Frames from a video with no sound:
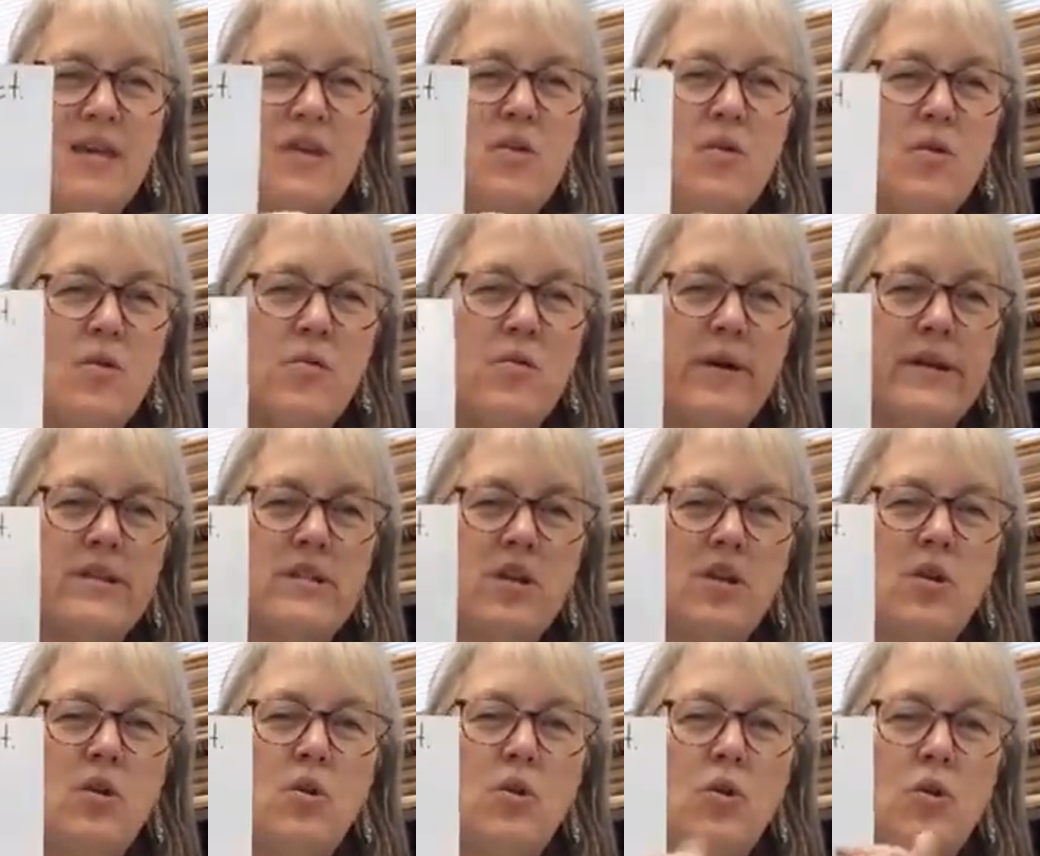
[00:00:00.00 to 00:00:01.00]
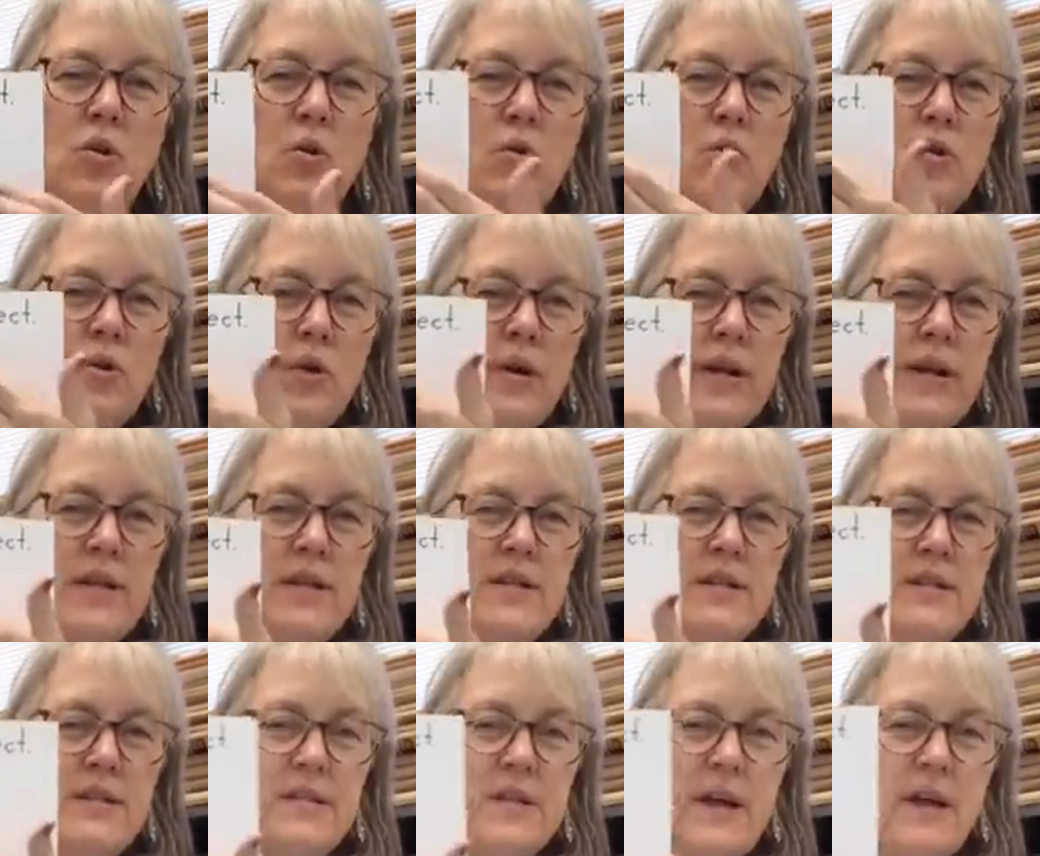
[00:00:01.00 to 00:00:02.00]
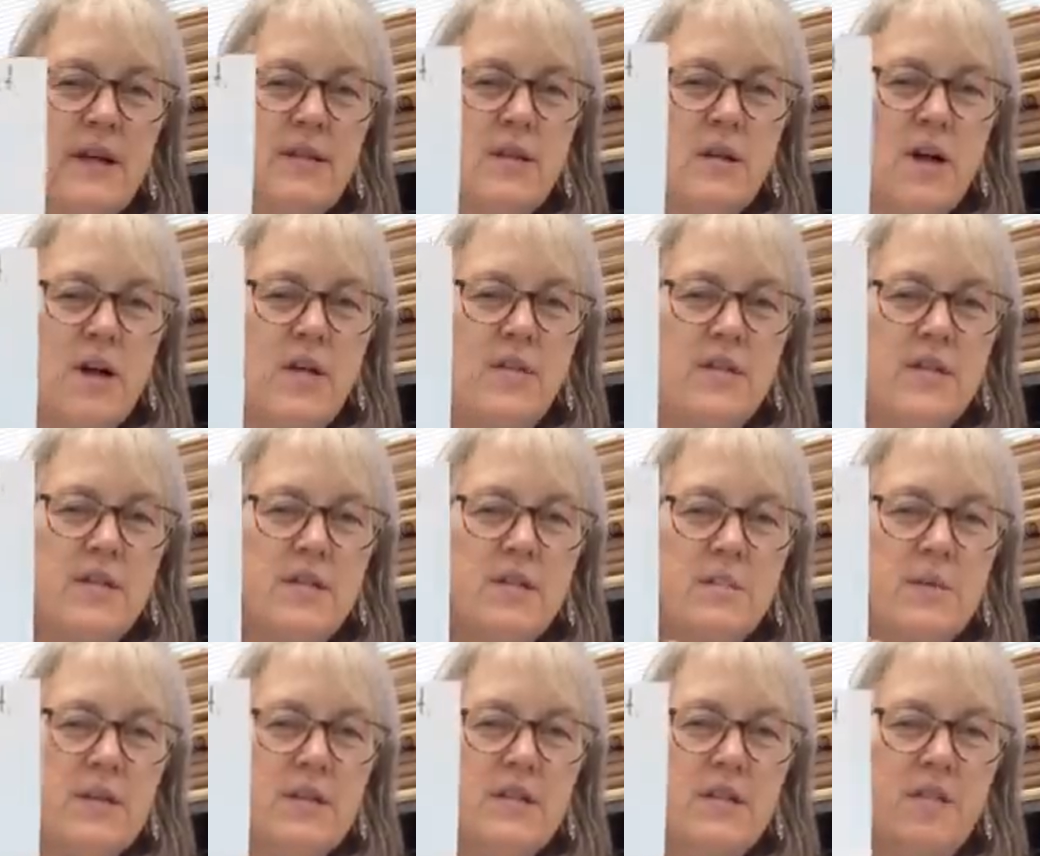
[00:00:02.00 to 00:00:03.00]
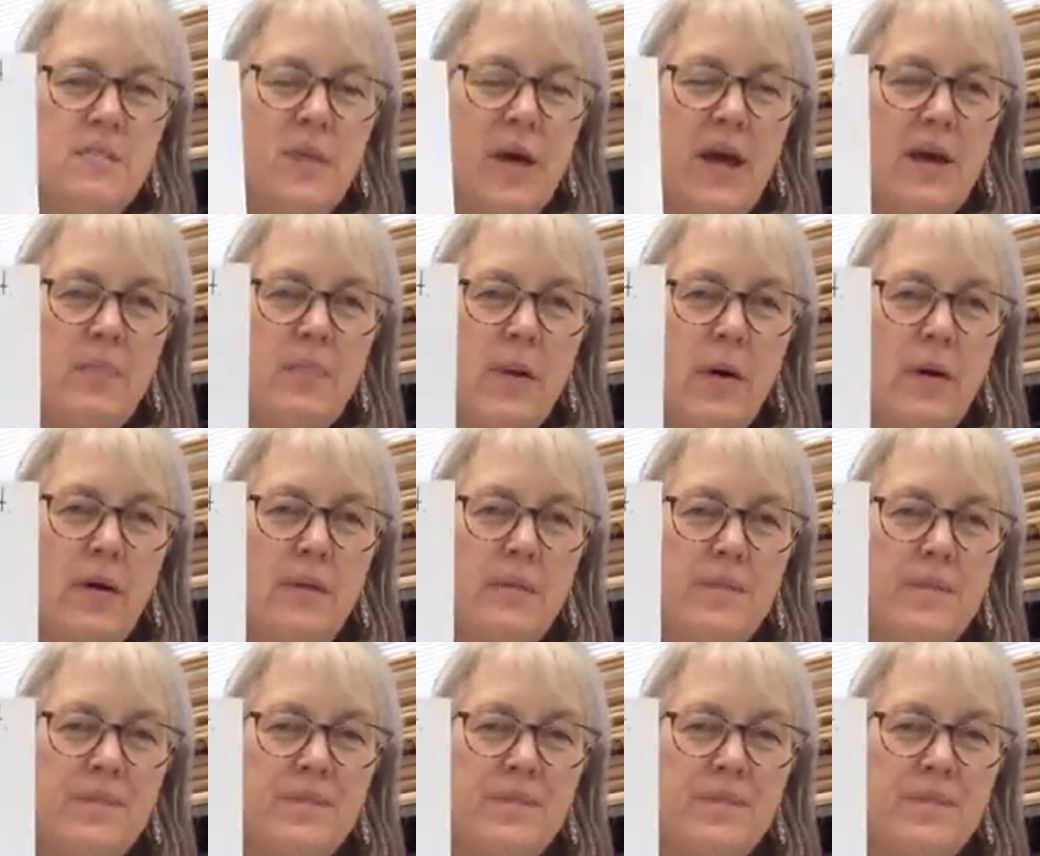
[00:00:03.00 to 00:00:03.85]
You're going to glue your insect on this piece of paper.